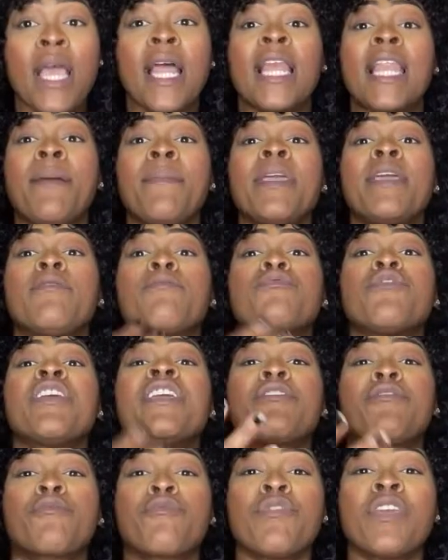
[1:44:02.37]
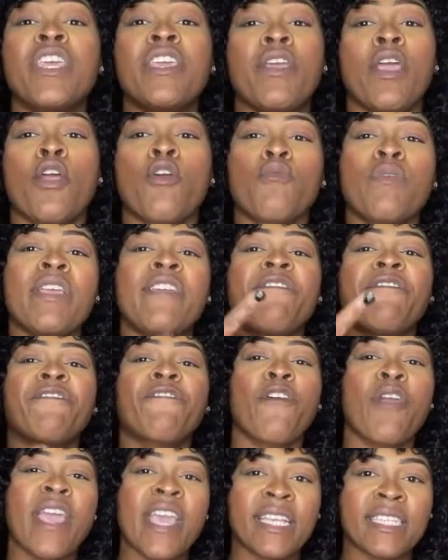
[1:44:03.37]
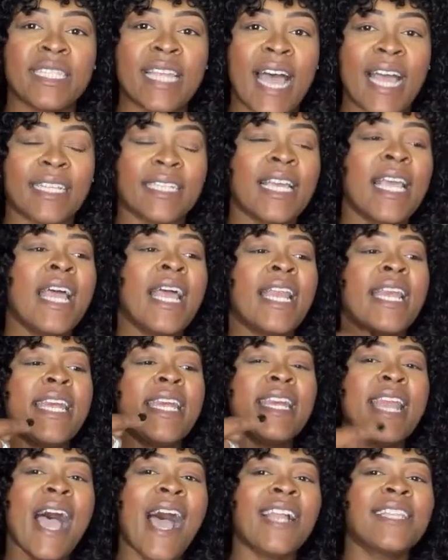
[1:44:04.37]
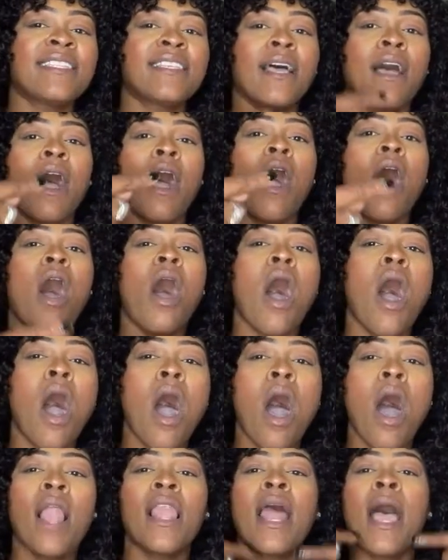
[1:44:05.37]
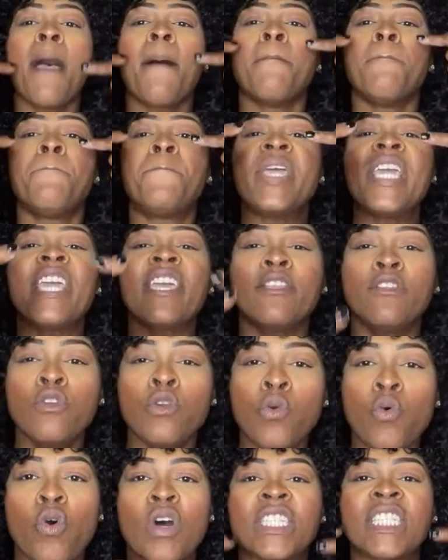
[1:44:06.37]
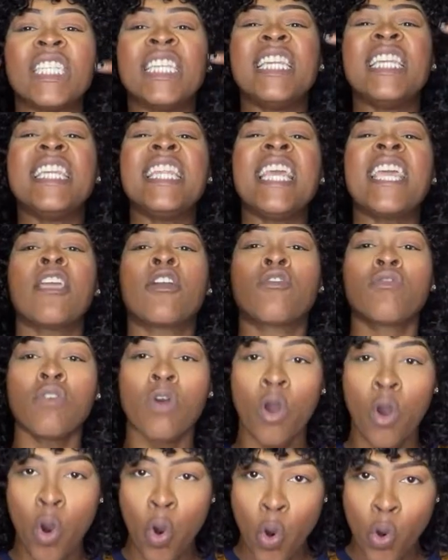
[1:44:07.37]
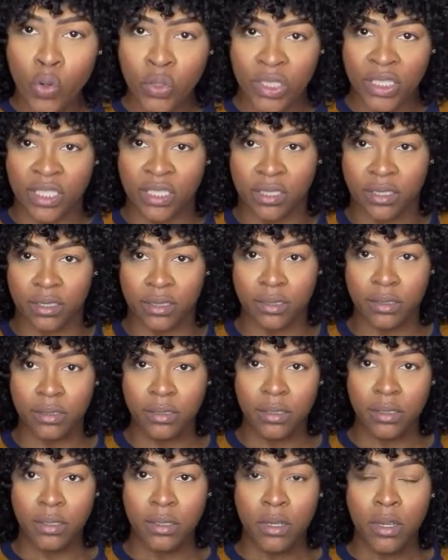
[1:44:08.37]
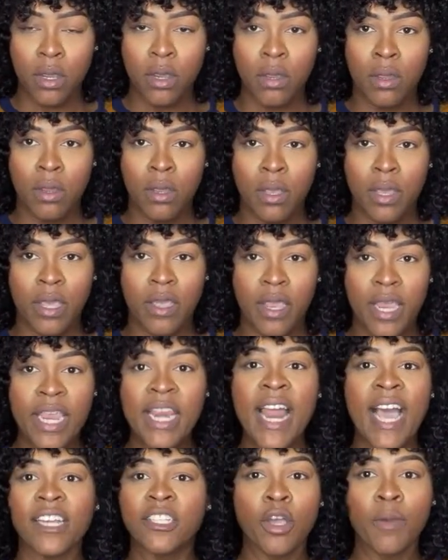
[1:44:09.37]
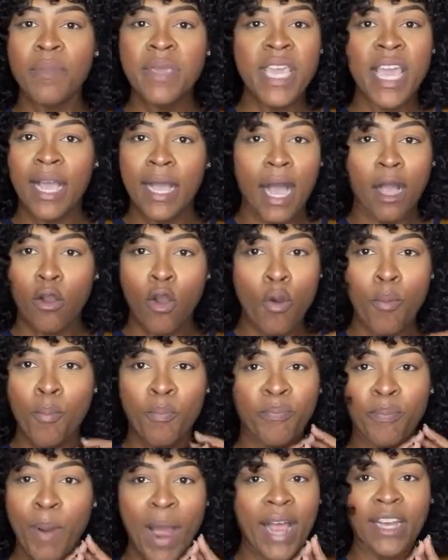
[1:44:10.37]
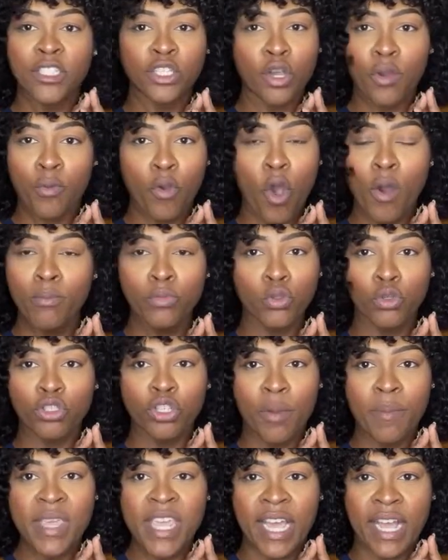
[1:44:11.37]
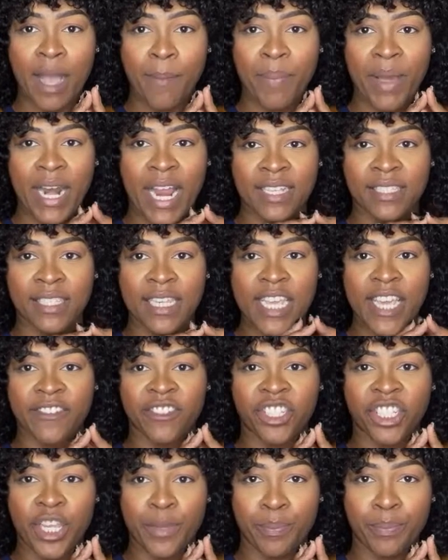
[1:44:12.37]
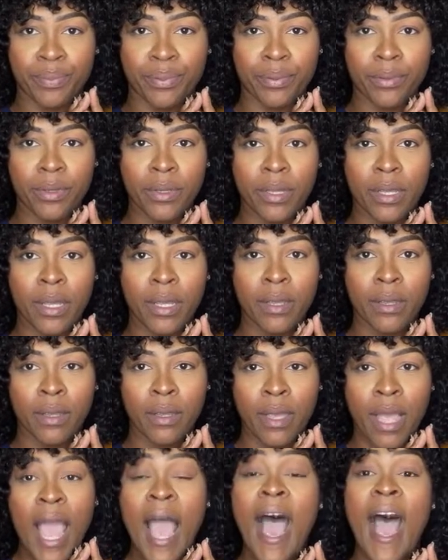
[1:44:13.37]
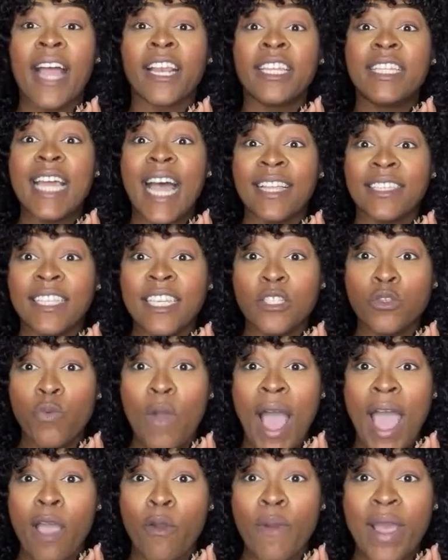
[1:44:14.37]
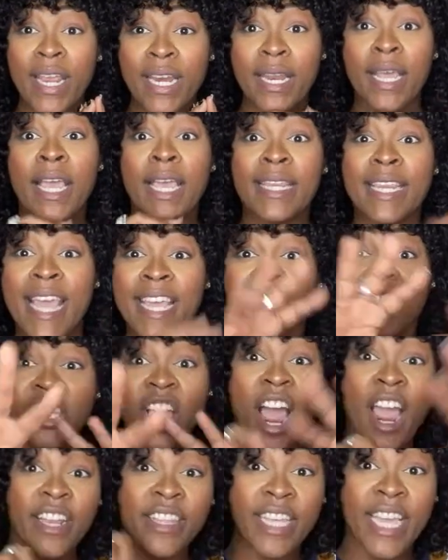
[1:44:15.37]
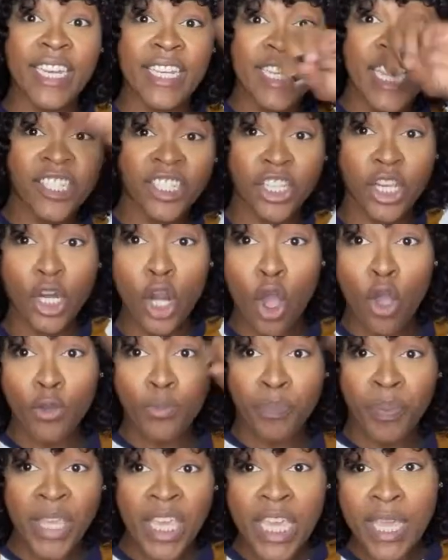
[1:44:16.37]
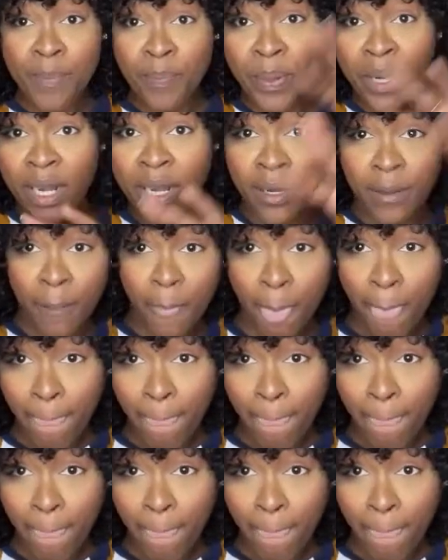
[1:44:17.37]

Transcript: Let me rephrase that. Not all big nose Negroes in a Jamaica come to Jamaica on a slave ship. And that is why when they started dishing out people,